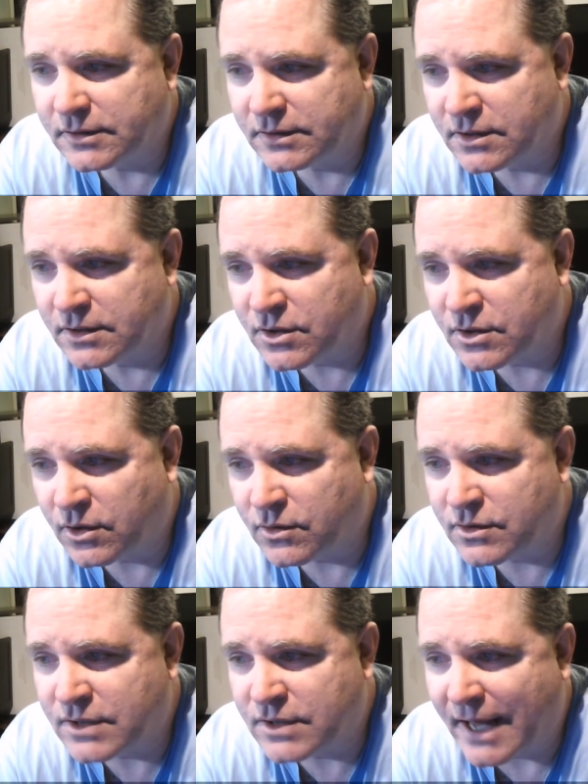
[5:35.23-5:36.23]
And
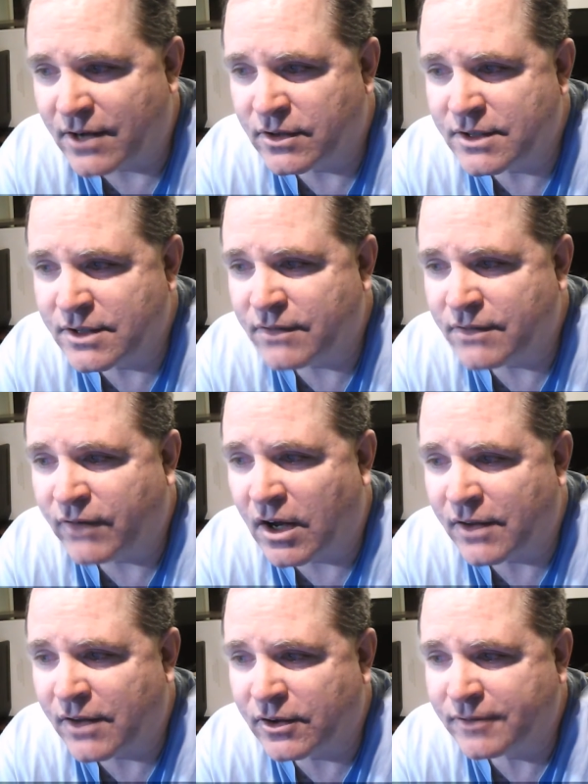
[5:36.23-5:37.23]
so Saturn is the
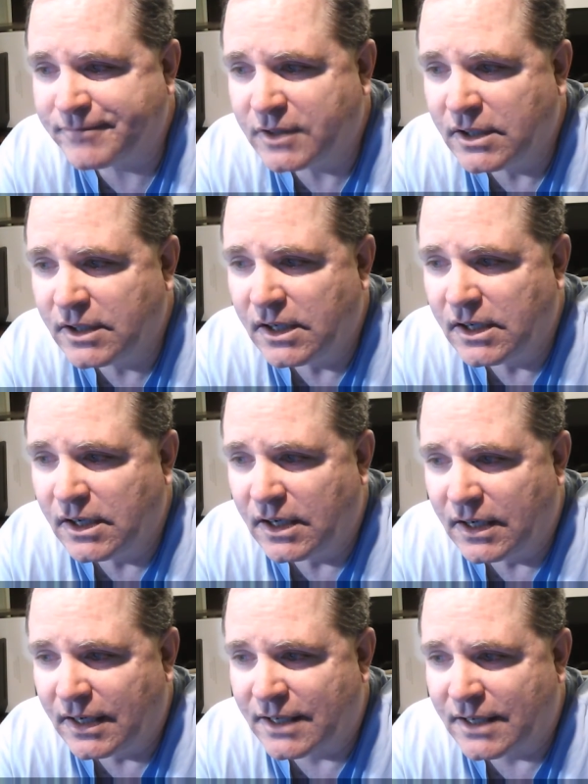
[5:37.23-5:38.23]
father.
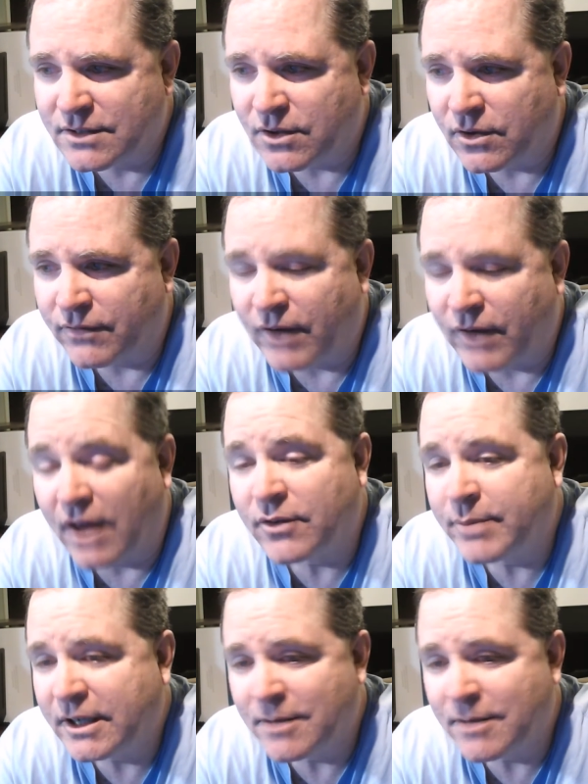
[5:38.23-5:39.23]
And so the father
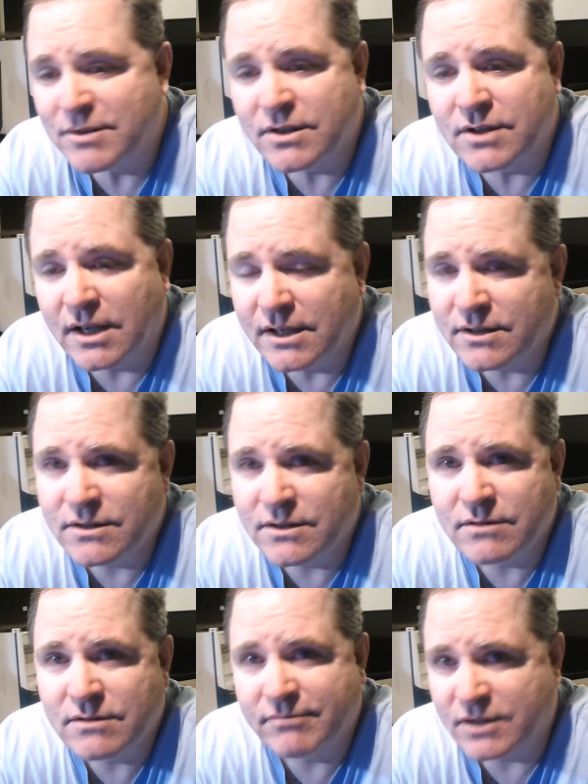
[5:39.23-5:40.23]
becomes the
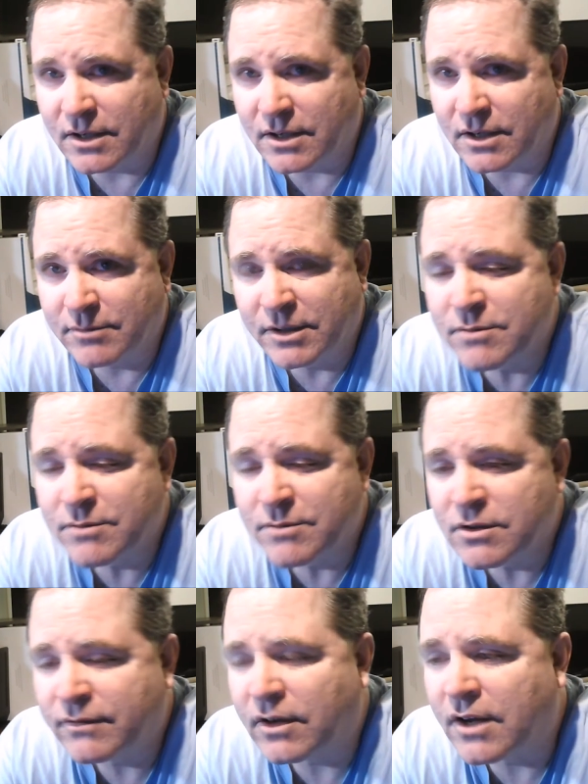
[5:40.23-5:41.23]
son, son becomes the
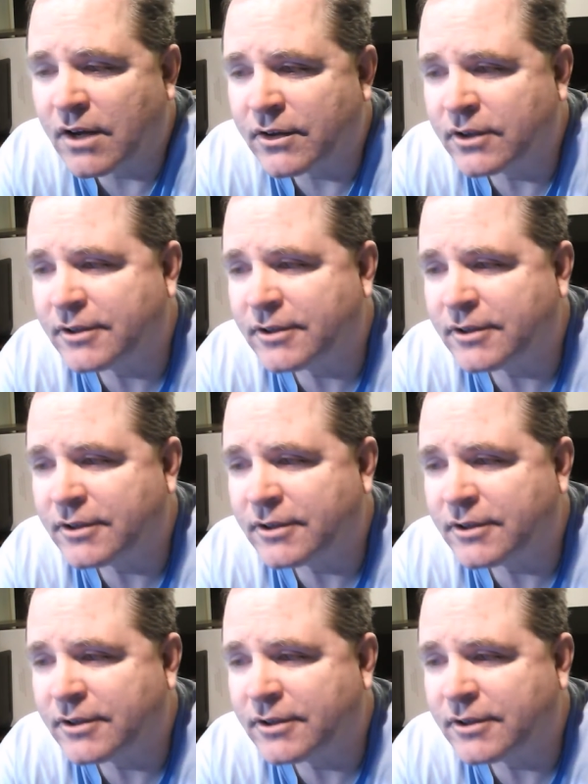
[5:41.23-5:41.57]
father.